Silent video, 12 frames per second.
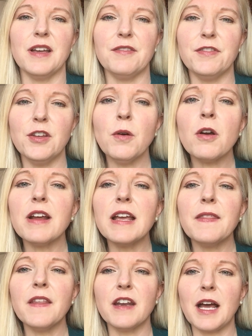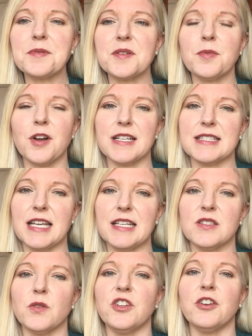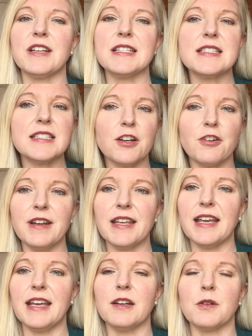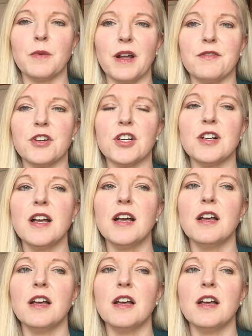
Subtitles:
if you are in the adoption process or you're considering it or whatever,